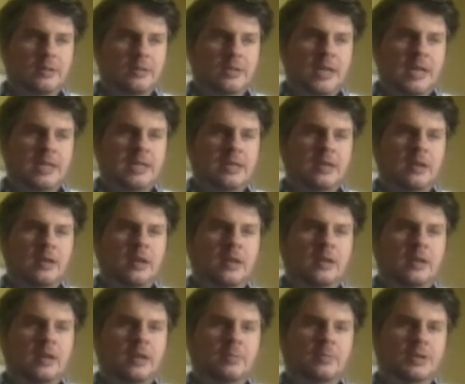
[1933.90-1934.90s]

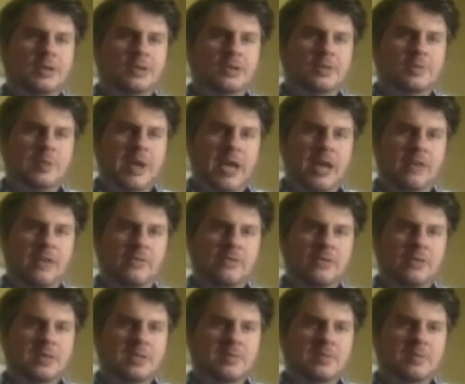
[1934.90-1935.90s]
I'm going to use
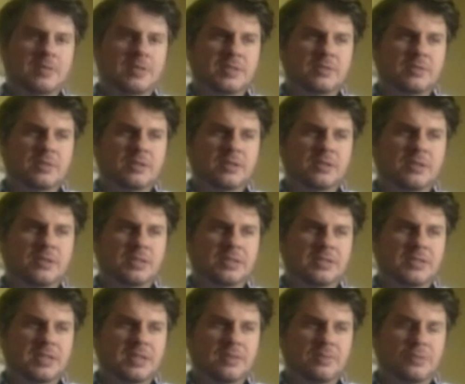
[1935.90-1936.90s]
behaviorism as a really good
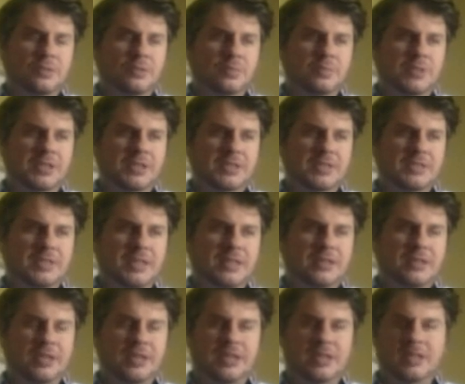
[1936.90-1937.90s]
example because I
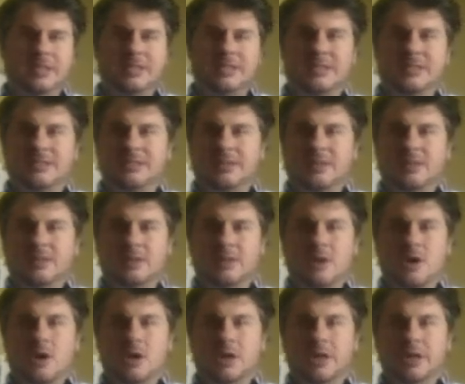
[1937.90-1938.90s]
think it's a
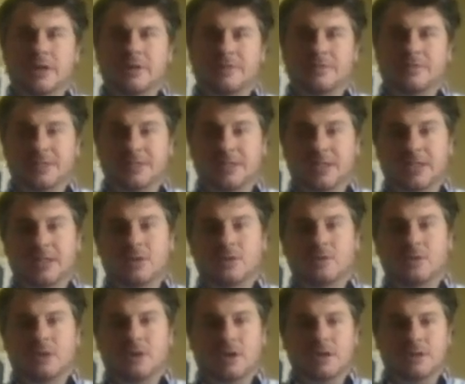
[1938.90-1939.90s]
long enough, it's like
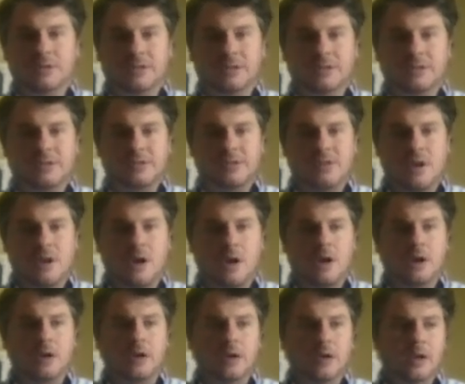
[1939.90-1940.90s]
over 100 years
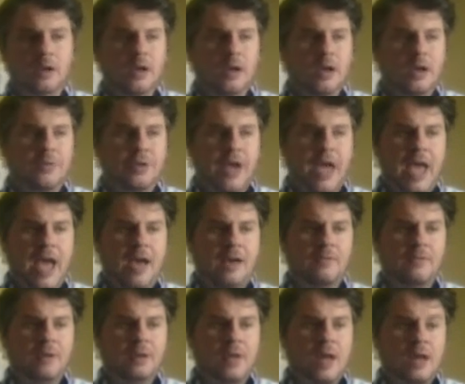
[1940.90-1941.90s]
long, and they
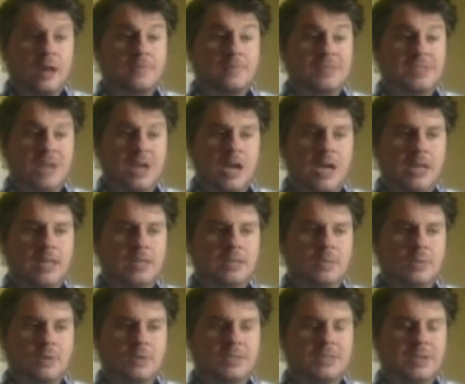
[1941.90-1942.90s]
have a lot of
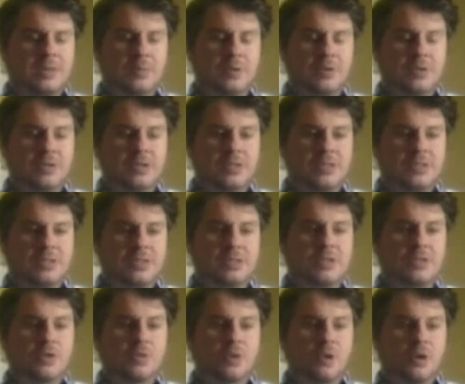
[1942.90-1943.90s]
science, whereas some of these
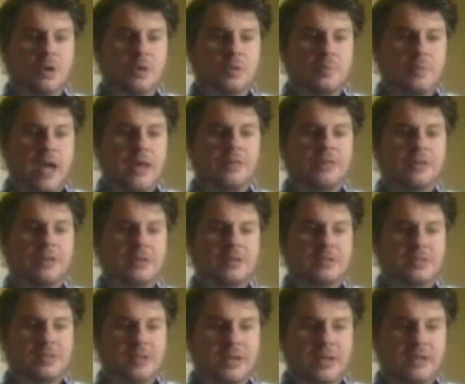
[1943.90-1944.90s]
newer
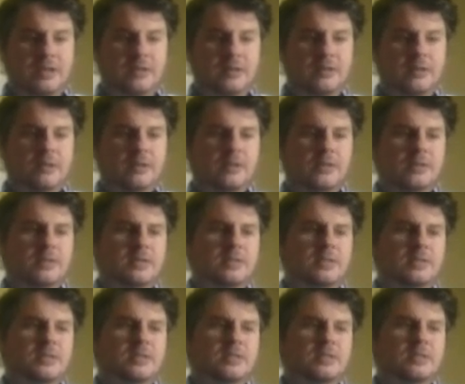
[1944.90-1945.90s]
methods like
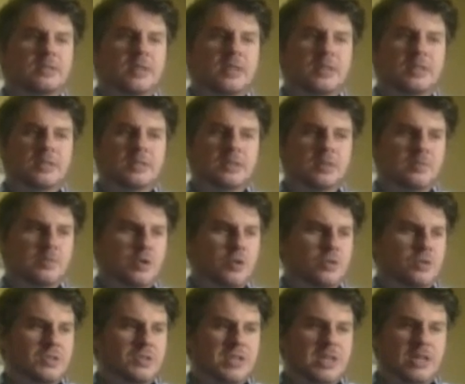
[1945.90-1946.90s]
sensory
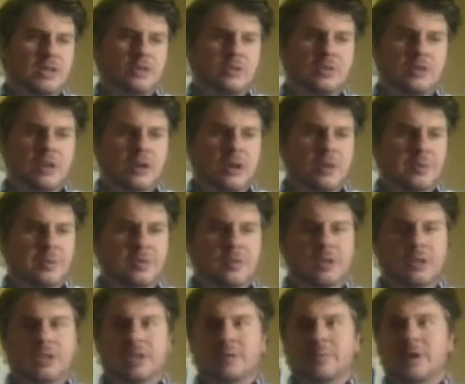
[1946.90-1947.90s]
motor psychotherapy
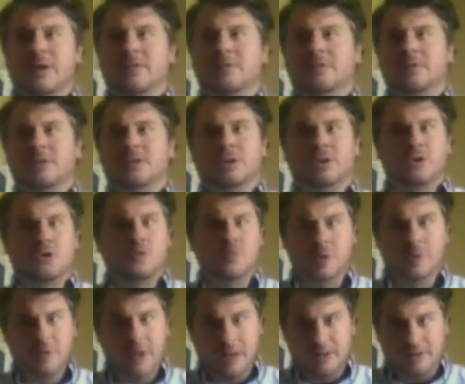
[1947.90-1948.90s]
really come out of the
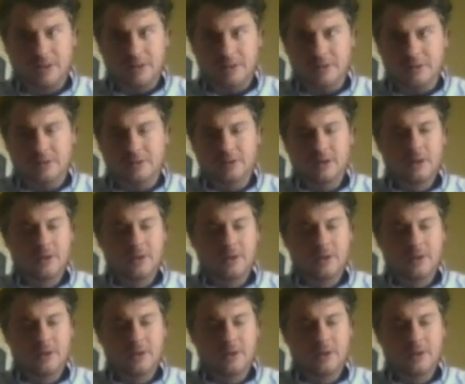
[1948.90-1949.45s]
Comey method.